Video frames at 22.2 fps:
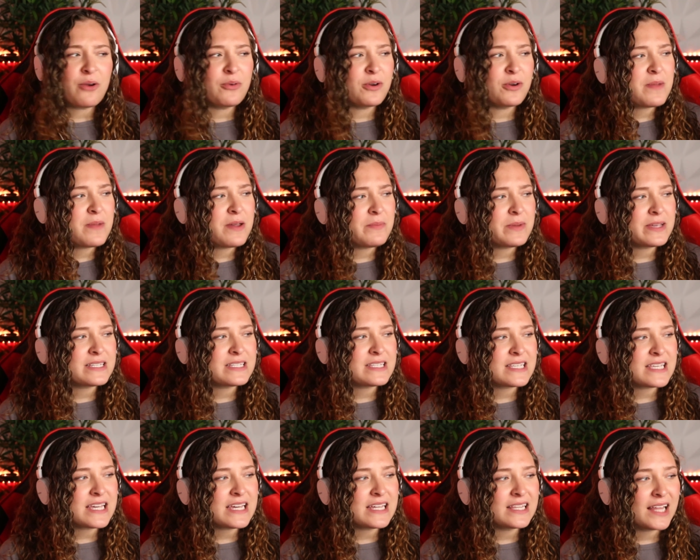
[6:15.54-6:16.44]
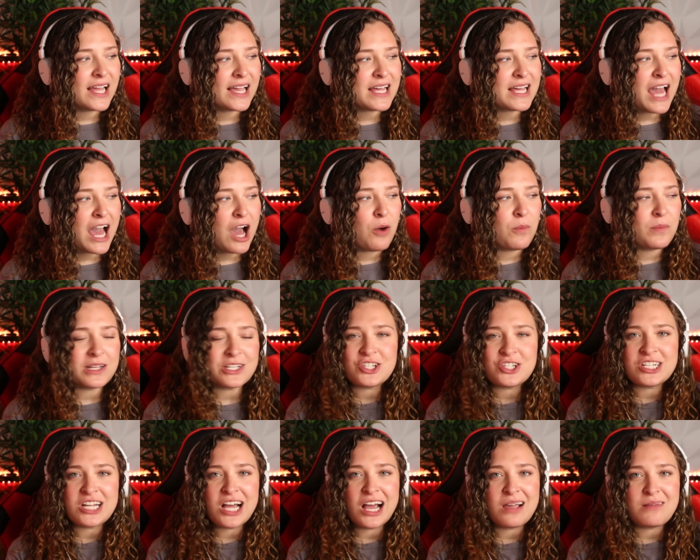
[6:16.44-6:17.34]
I would maybe see like how
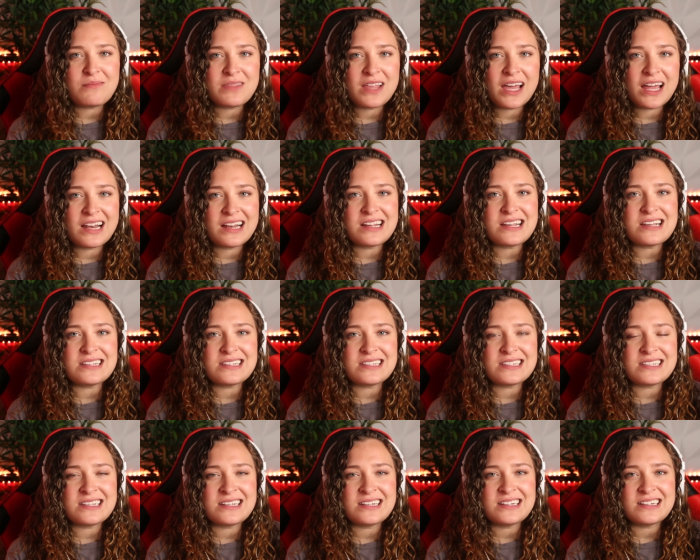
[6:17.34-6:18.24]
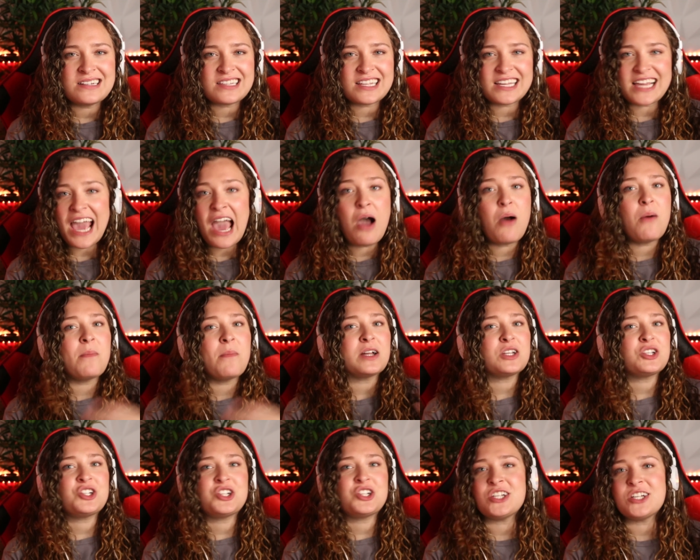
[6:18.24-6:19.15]
much time that is, like how
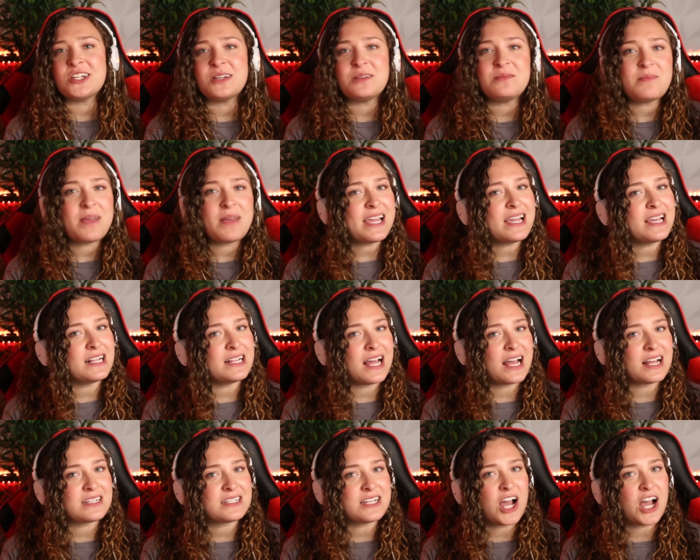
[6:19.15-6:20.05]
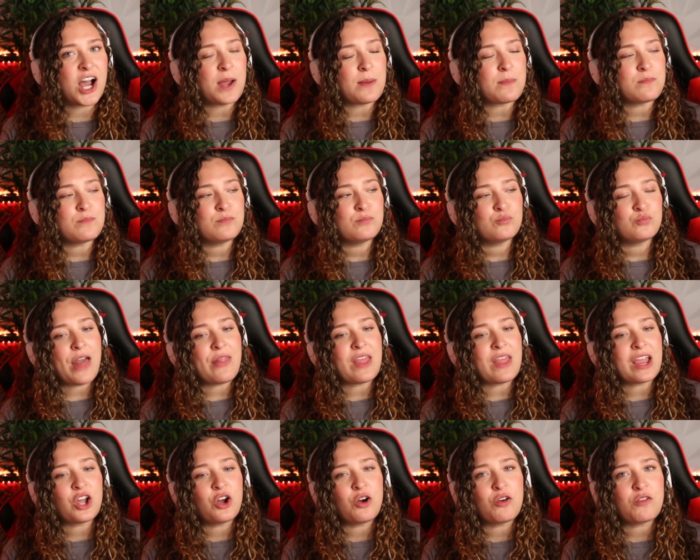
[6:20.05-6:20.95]
much she could make in that time, and
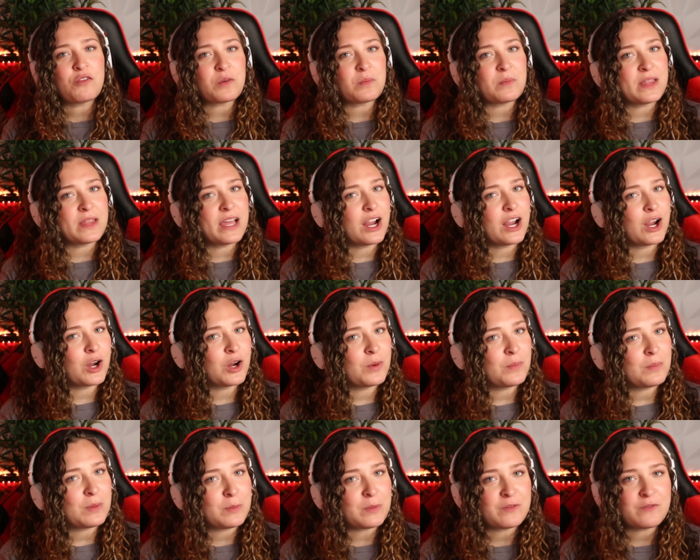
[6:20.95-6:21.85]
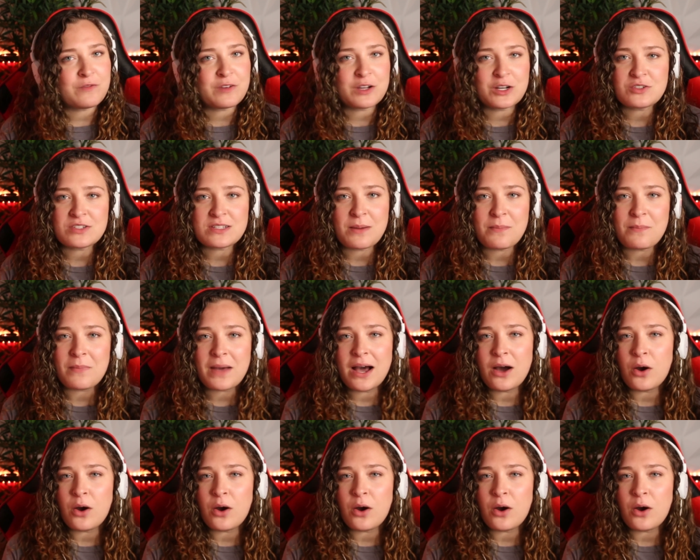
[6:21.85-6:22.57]
then go from there. Maybe figure something